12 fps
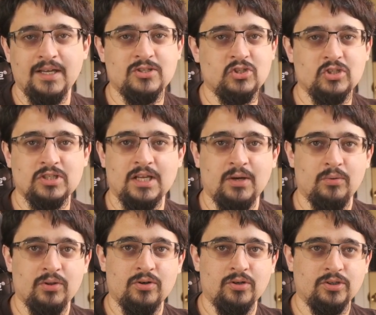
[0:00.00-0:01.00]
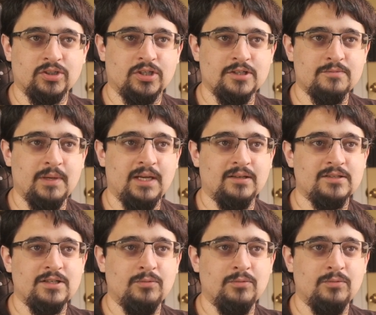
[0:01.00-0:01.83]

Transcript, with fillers: It's just like with contrast paints.